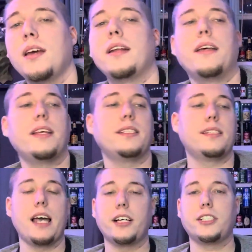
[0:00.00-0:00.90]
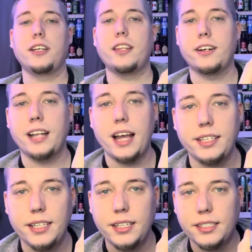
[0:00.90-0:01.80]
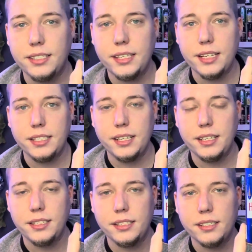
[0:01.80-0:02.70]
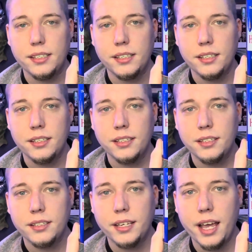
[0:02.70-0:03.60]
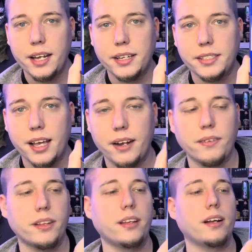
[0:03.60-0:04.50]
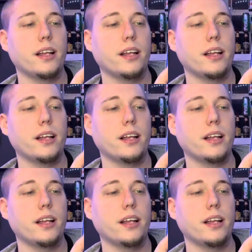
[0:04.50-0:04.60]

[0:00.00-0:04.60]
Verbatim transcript: Now, this is actually their 1960s can design right there.